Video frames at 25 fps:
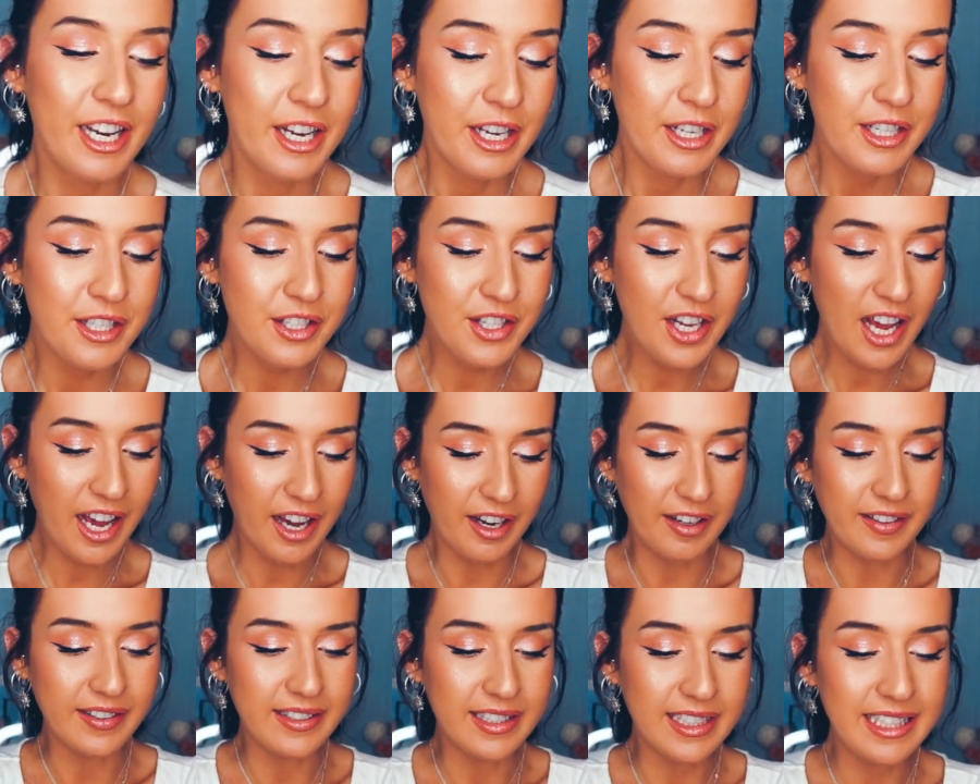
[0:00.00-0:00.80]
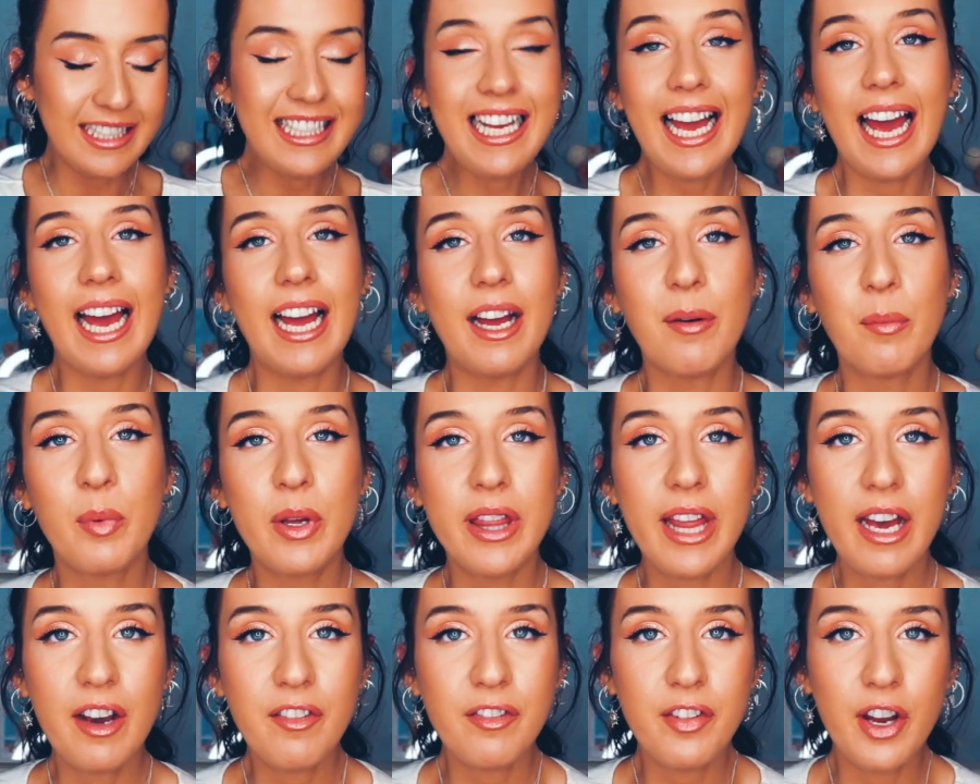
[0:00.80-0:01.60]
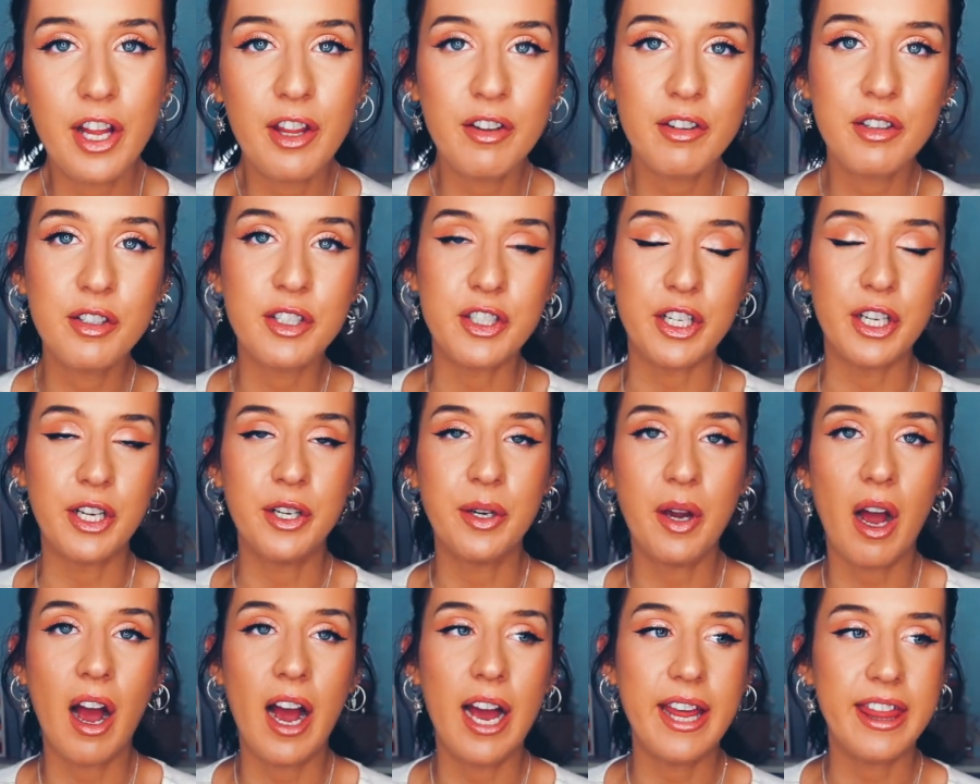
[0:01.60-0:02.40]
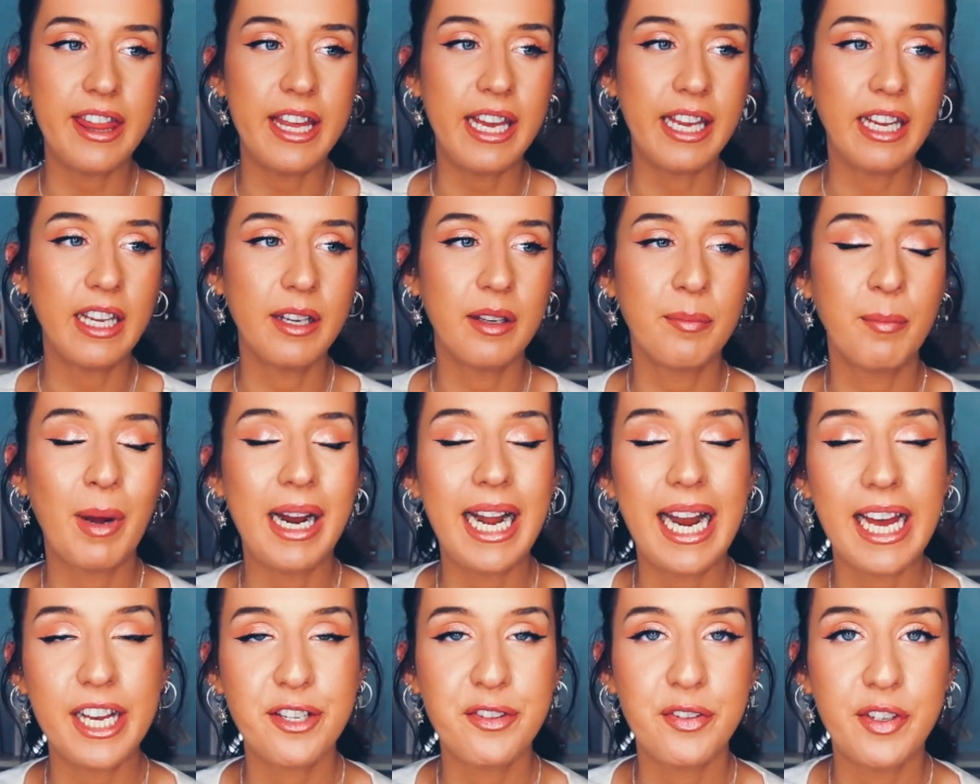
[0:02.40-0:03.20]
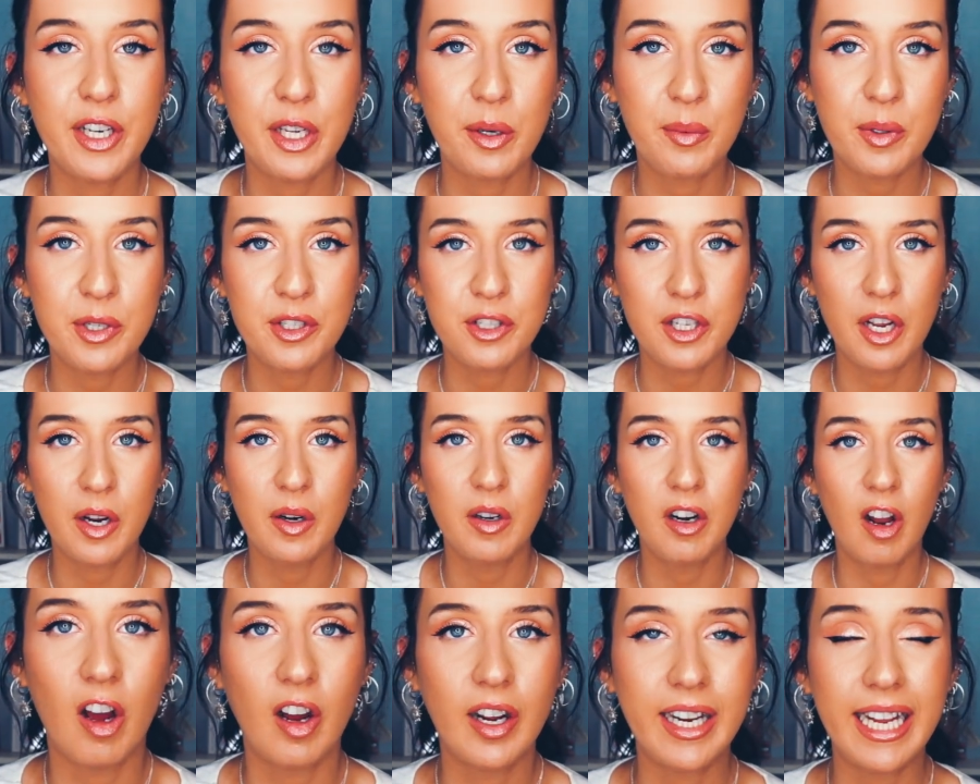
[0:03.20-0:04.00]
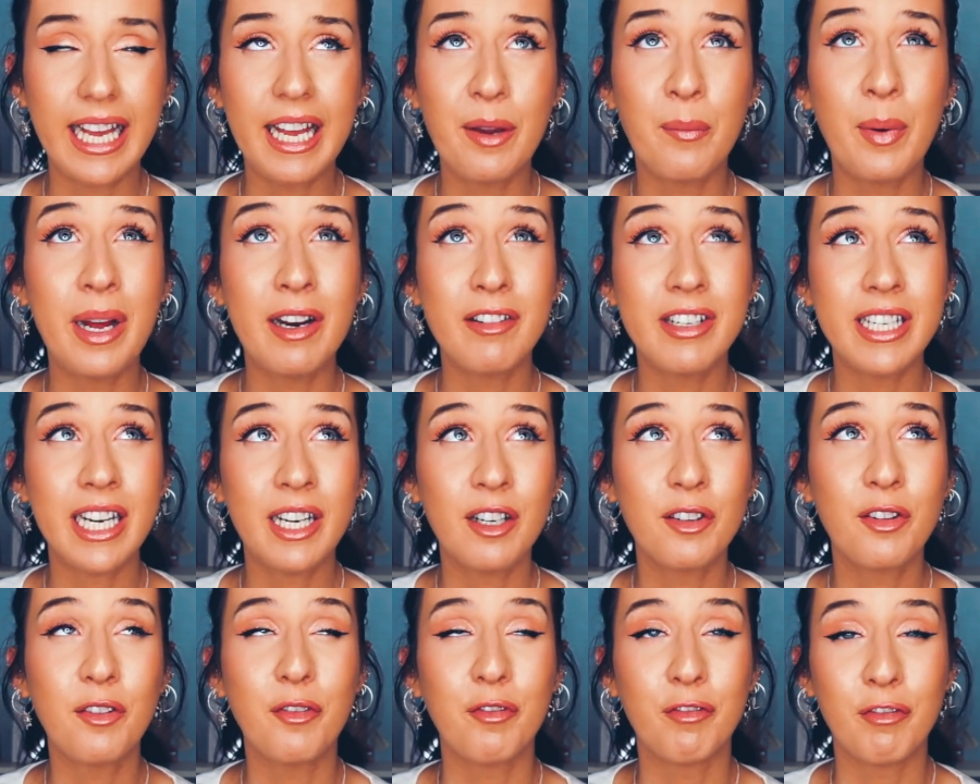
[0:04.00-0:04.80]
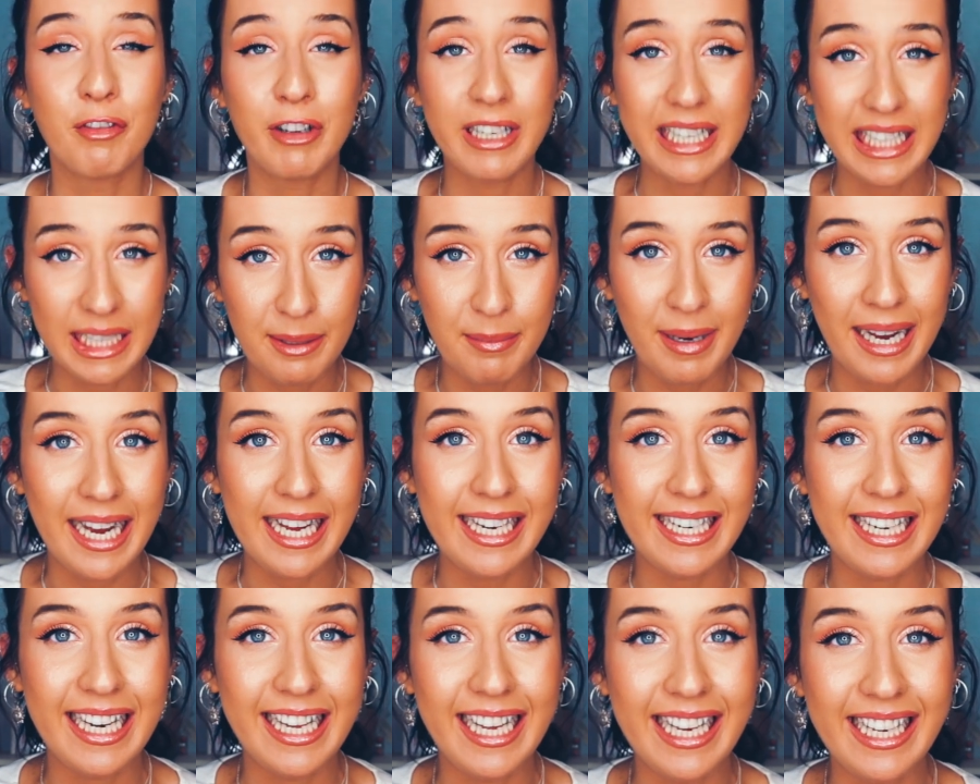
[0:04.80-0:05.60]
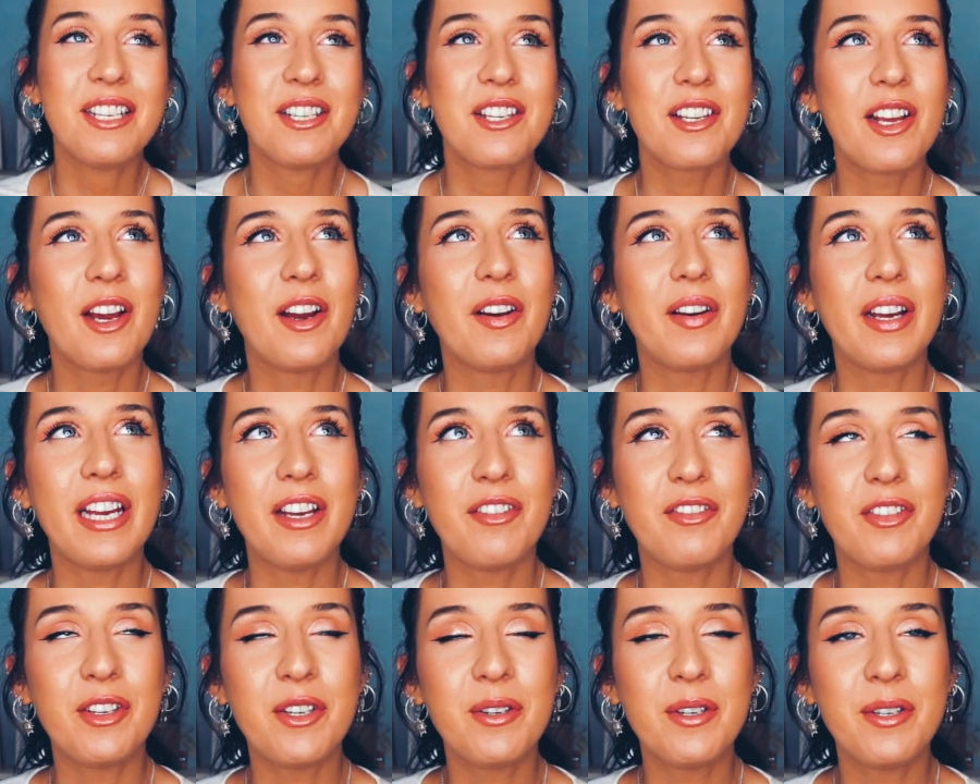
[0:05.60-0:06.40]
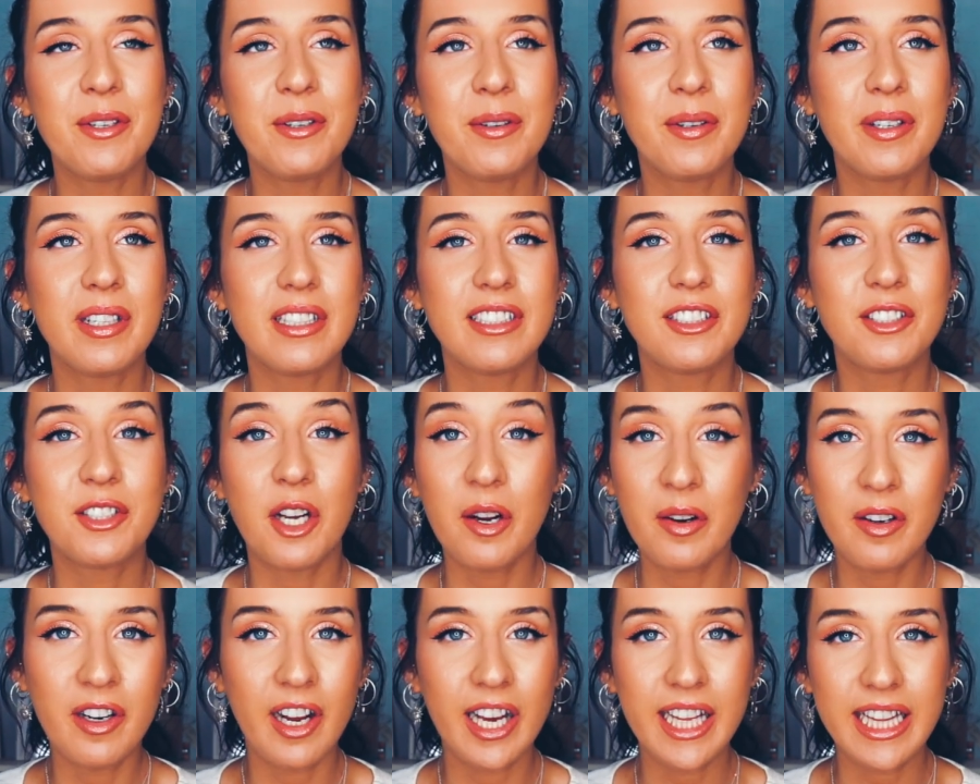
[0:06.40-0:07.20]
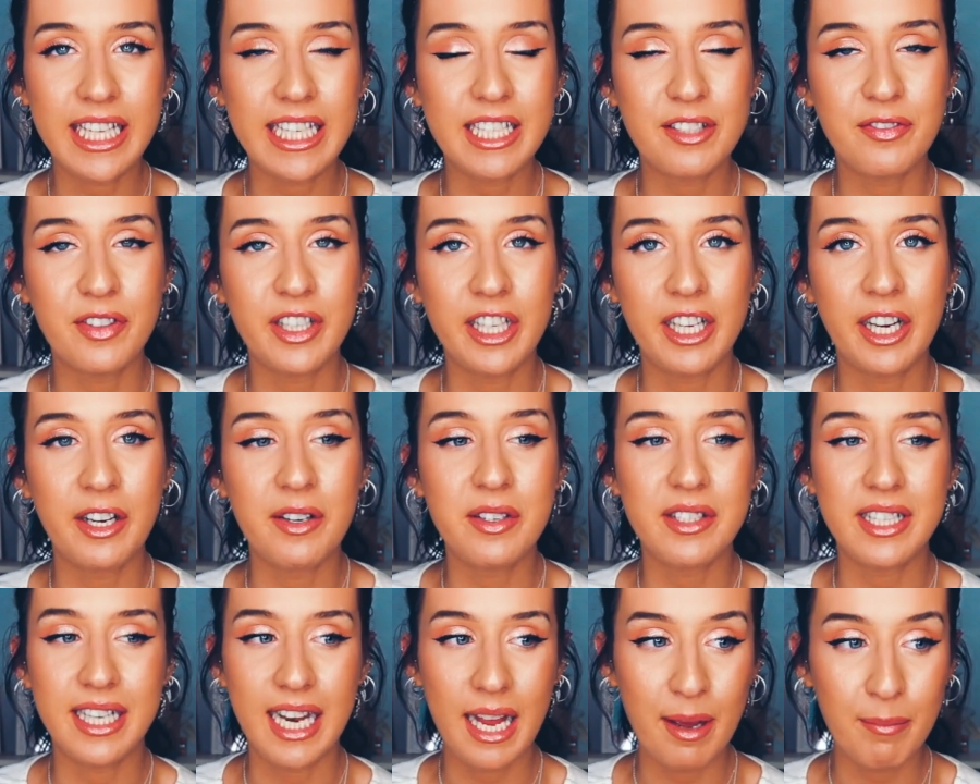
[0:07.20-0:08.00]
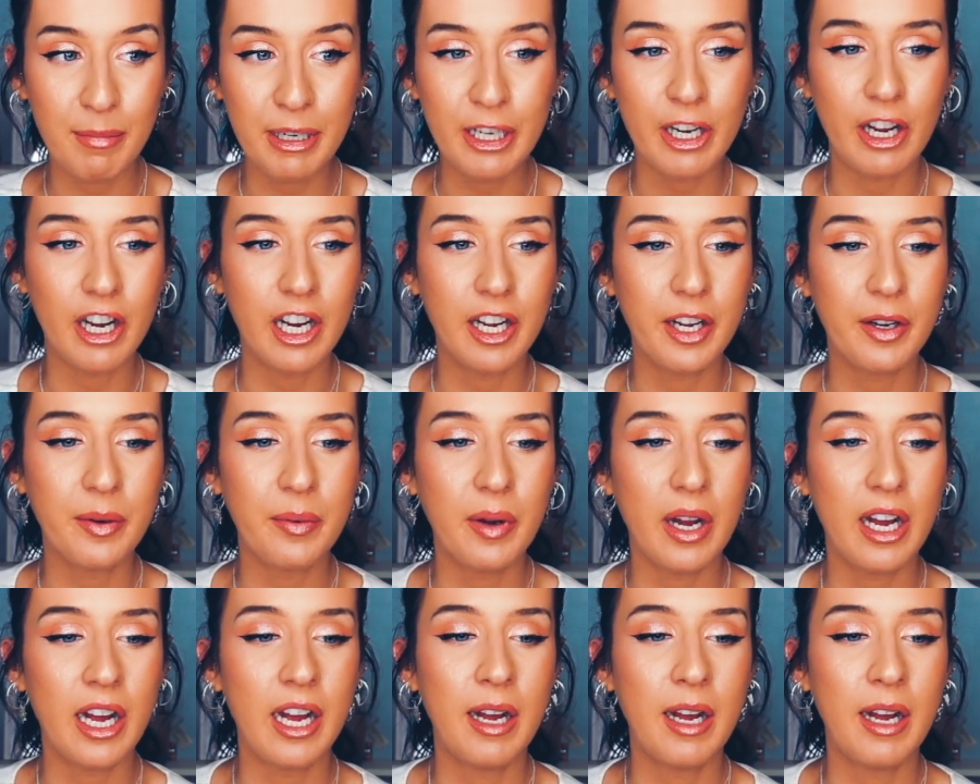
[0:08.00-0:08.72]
So yeah, without further ado, I think my last video was so long, it went down really badly. So if you don't like these videos, let me know.